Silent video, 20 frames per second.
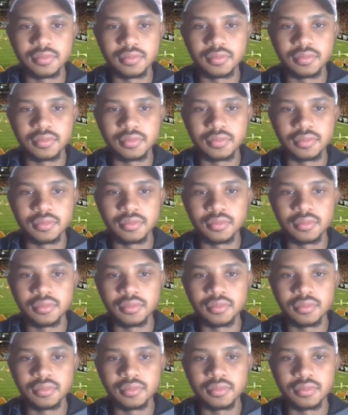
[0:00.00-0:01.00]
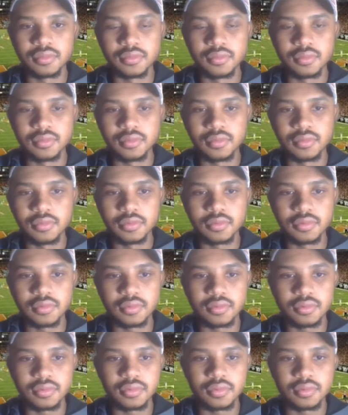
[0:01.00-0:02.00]

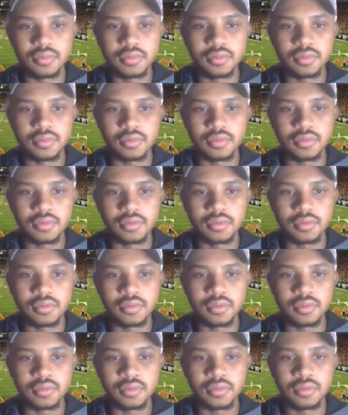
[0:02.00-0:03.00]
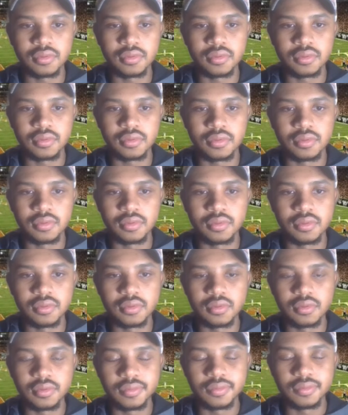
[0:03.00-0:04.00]

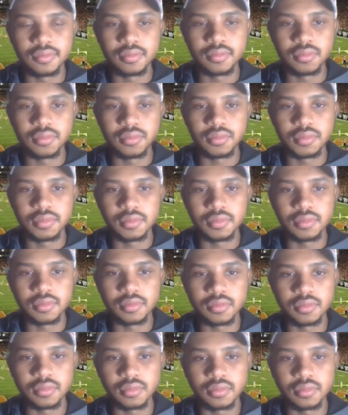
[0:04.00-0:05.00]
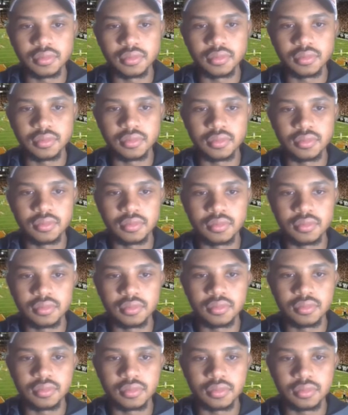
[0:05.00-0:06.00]

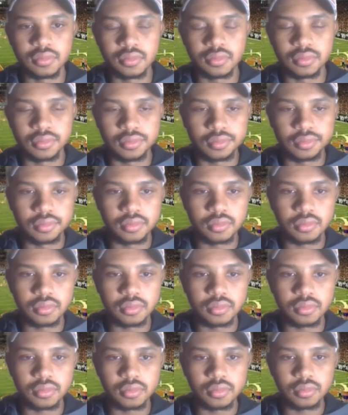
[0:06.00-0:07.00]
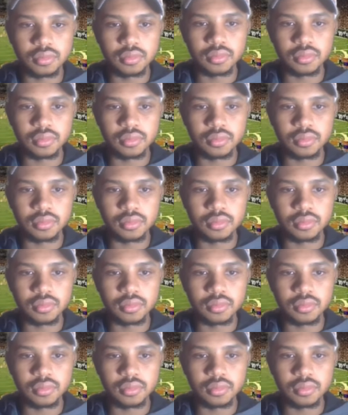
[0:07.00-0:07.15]
[no speech]